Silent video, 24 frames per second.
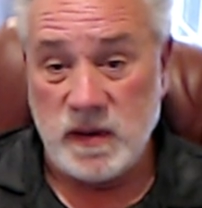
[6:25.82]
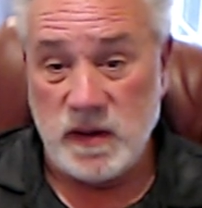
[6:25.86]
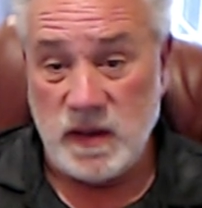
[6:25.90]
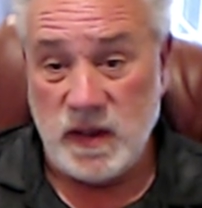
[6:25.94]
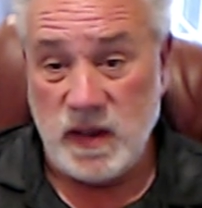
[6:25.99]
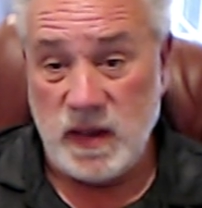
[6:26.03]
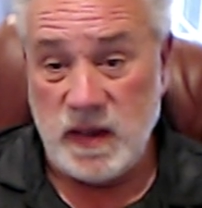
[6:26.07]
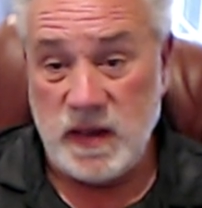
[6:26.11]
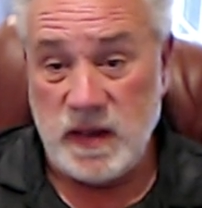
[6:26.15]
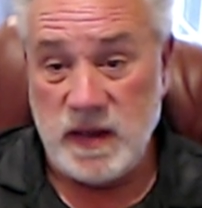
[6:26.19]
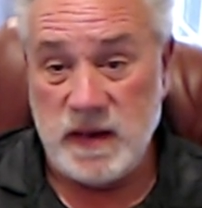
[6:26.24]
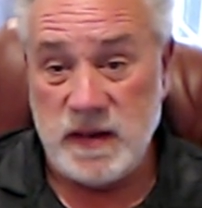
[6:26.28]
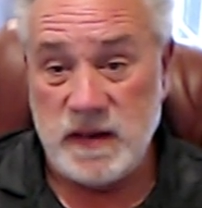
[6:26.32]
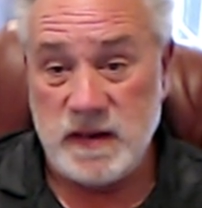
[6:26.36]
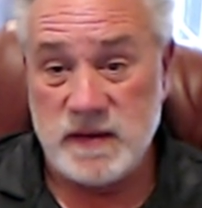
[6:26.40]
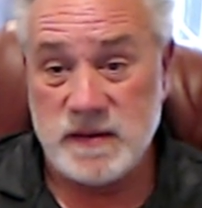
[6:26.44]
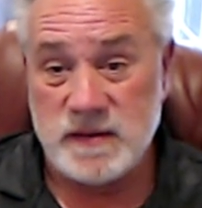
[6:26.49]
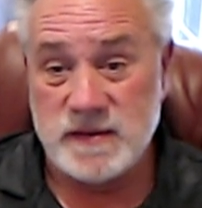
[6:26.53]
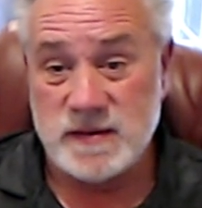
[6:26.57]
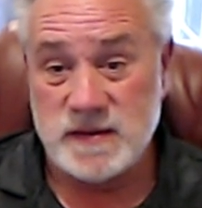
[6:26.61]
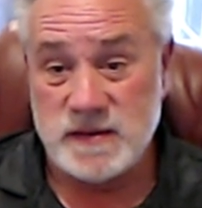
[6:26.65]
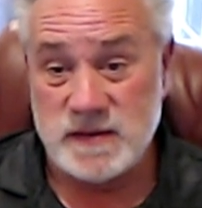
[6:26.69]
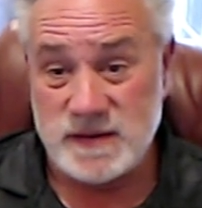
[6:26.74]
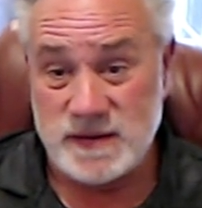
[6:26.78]
A
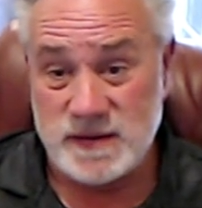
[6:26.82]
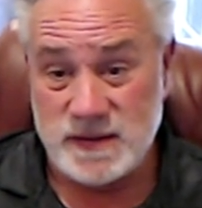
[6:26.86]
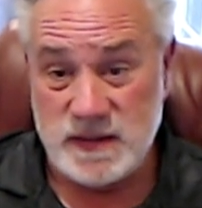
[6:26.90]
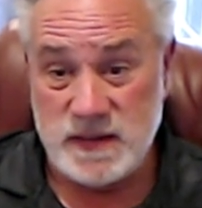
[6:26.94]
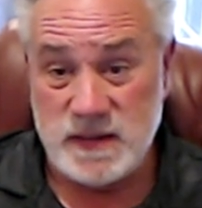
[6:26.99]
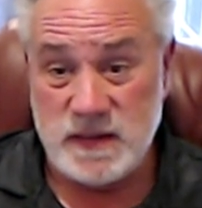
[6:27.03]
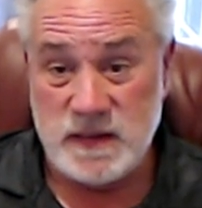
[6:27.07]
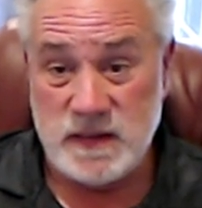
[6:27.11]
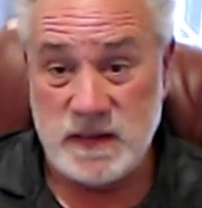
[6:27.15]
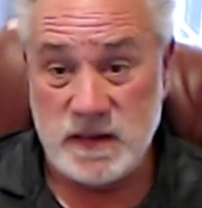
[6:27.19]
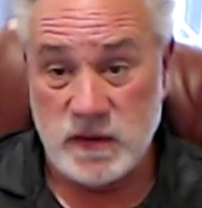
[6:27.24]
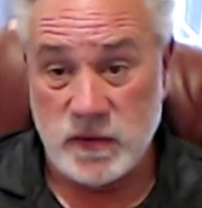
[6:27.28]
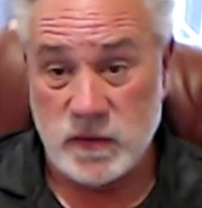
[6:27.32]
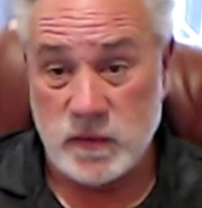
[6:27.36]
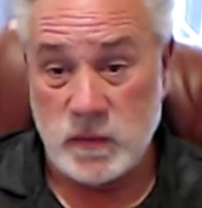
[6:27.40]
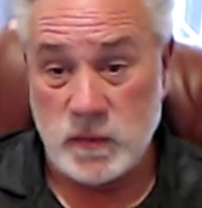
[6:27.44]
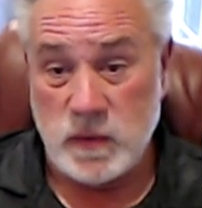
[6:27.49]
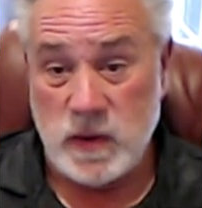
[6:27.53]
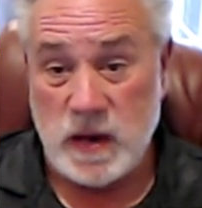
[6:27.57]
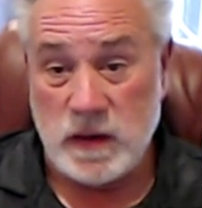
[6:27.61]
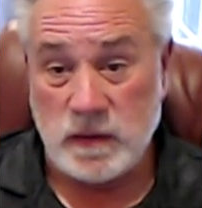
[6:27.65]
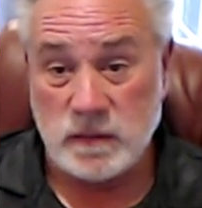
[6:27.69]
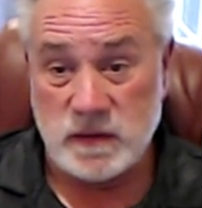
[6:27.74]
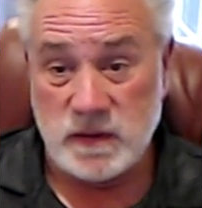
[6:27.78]
to Z
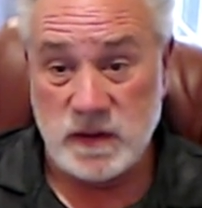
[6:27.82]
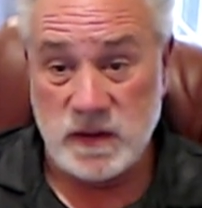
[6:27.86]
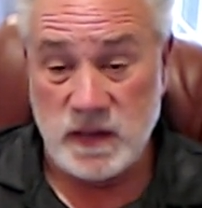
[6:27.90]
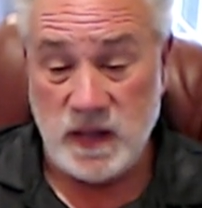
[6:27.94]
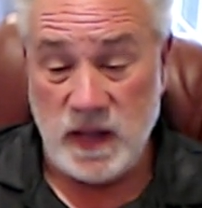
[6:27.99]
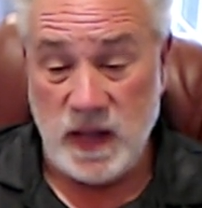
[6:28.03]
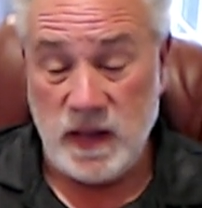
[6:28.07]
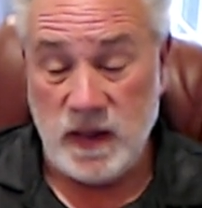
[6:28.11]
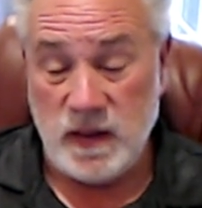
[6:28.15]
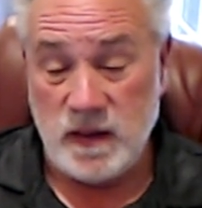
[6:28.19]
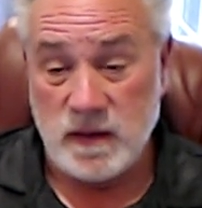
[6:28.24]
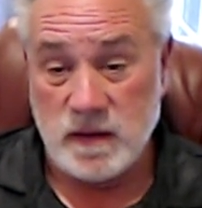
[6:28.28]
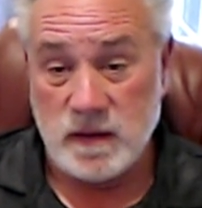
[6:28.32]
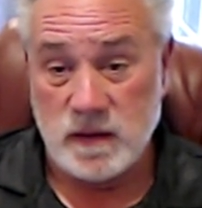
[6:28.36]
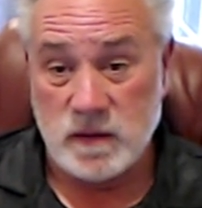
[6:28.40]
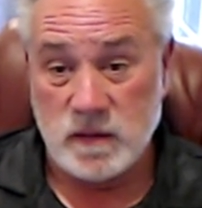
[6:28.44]
throughout the day.